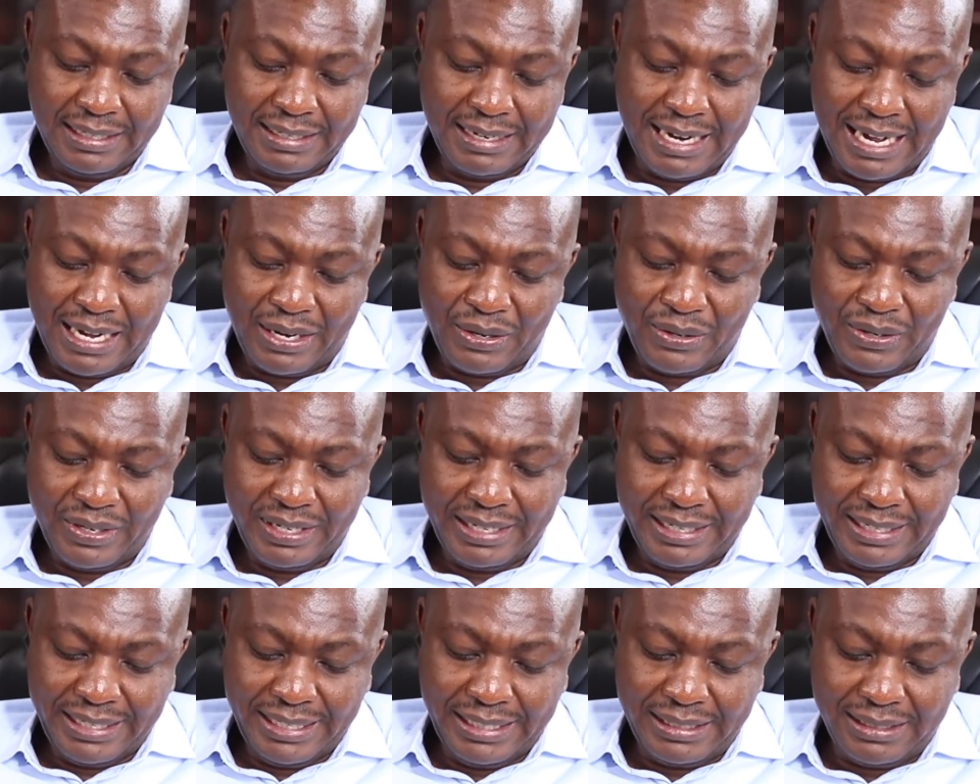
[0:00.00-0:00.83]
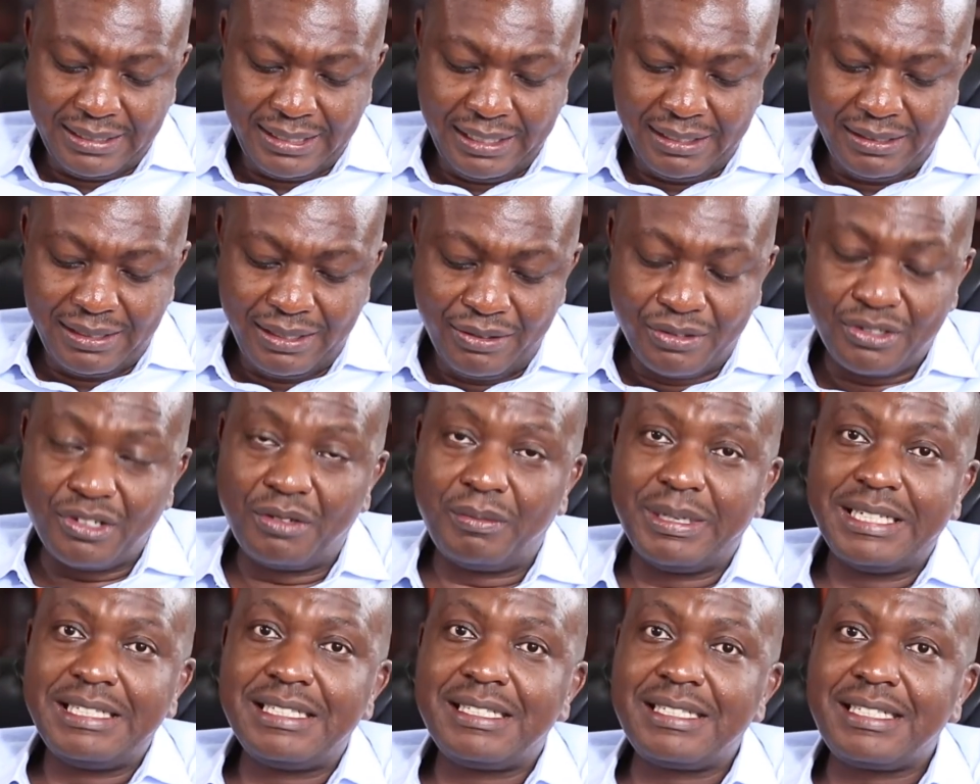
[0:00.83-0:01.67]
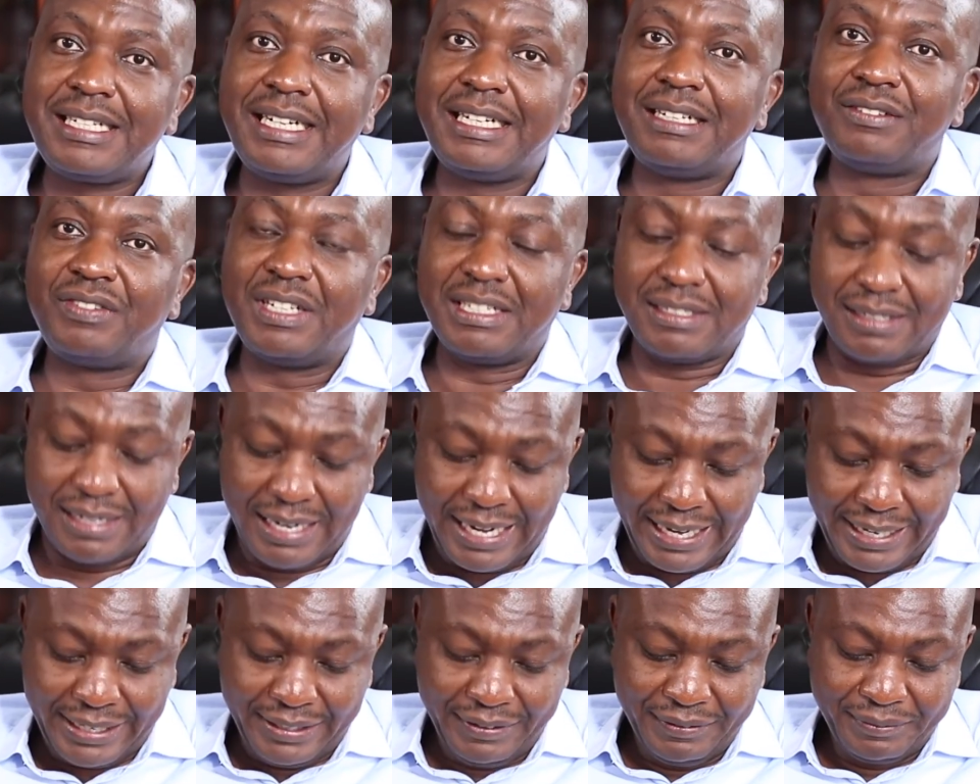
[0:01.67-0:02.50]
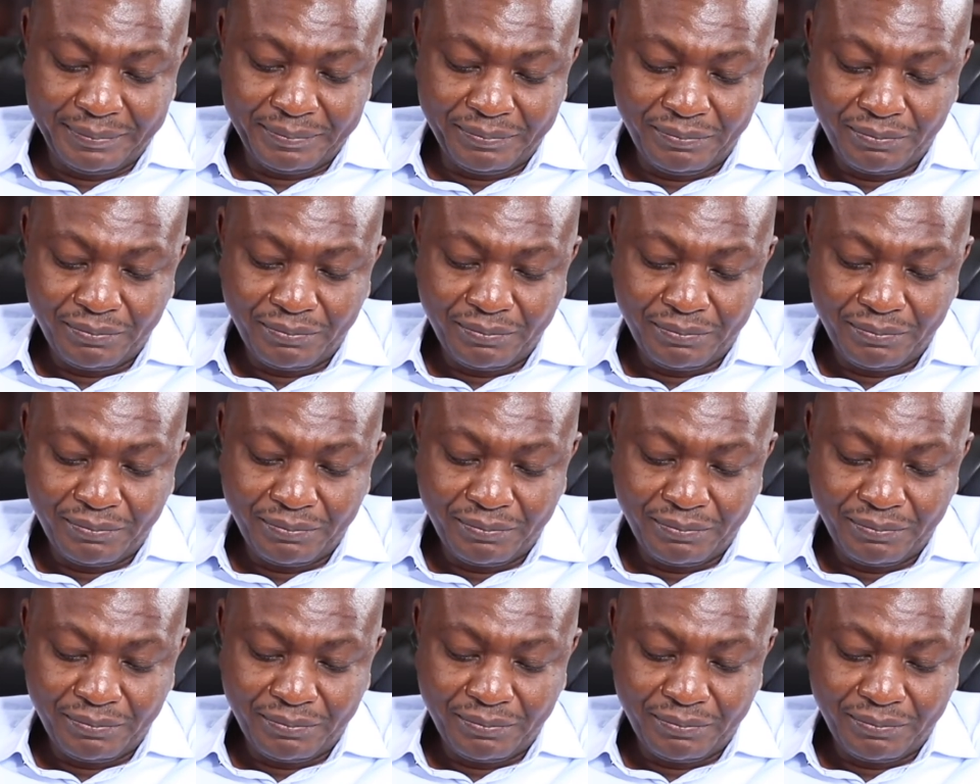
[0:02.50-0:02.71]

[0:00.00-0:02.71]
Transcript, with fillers: Now, it says in Romans 10, verse 9,